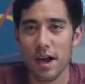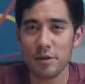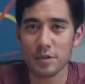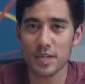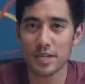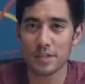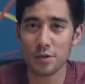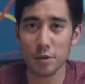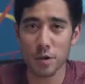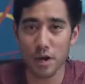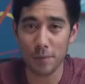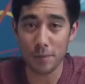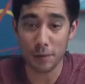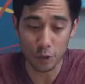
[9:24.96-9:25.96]
I usually get so
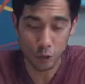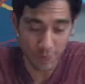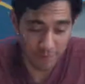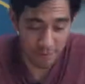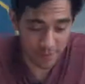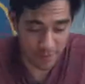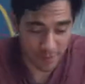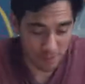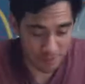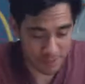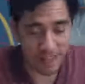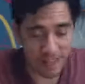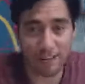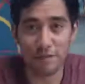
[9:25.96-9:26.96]
caught up in creating the
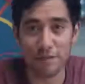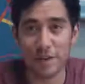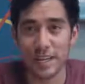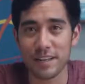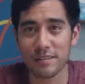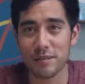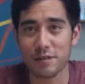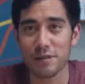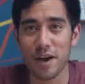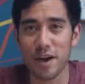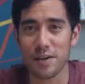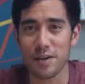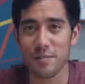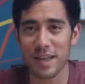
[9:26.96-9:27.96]
videos that I forget to
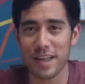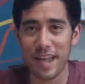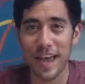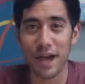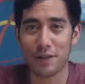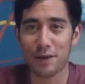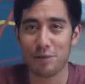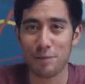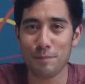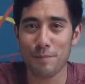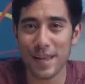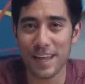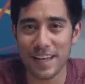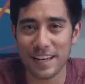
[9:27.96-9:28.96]
document how they were
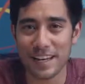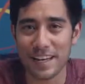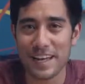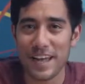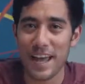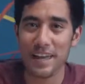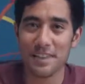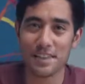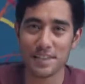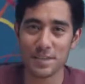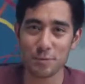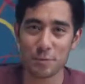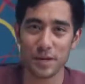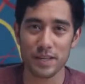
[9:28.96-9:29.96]
made. And
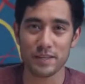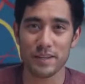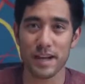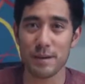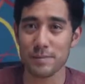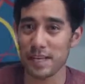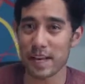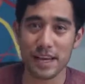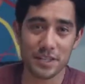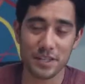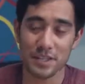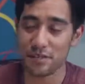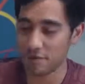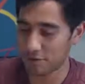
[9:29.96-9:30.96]
this is one of the times that I
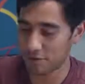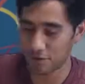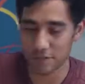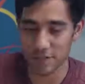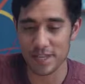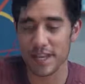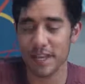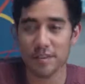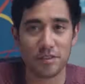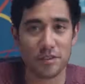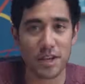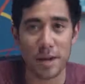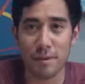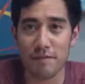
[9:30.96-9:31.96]
actually took a
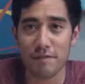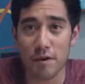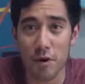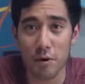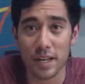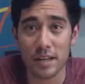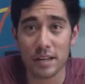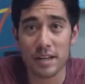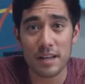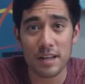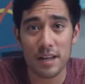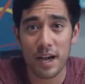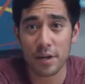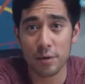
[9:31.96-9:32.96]
second, took out my phone, and
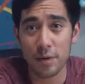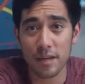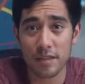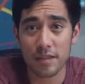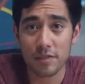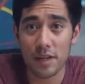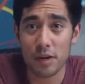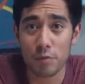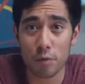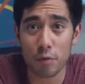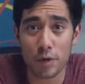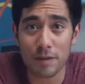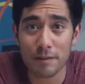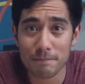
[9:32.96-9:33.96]
I created this video
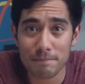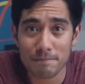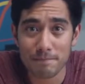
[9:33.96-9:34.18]
for you.